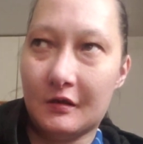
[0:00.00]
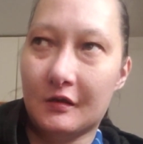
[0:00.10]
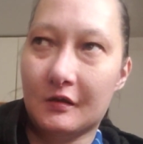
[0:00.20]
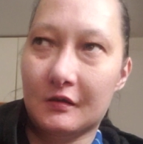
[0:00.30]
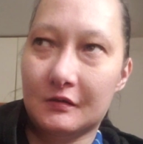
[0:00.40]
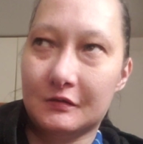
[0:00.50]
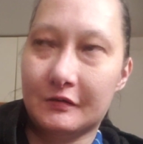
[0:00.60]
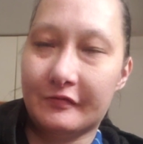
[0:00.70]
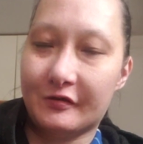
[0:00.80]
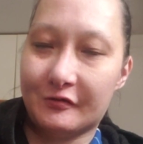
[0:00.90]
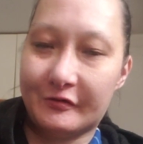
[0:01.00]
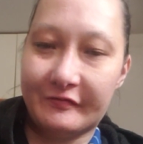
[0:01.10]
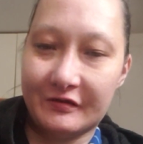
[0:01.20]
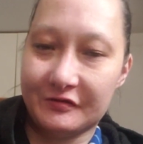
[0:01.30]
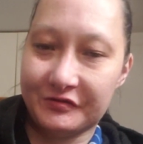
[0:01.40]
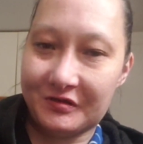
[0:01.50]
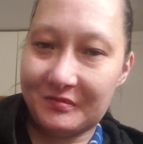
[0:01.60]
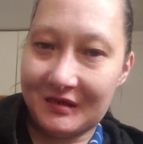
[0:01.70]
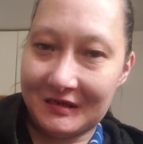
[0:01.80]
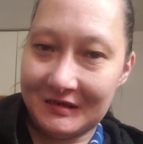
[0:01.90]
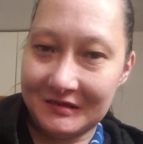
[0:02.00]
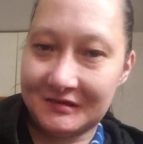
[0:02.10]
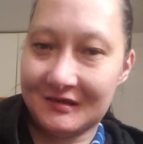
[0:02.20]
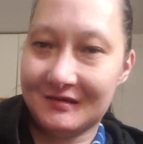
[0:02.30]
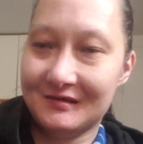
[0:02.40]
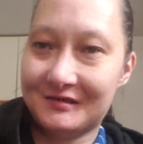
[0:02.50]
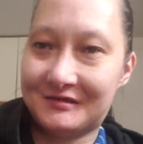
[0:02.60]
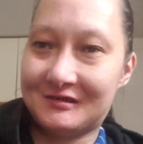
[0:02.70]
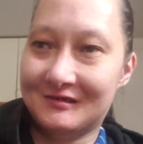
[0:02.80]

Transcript: and even though her videos don't make any sense,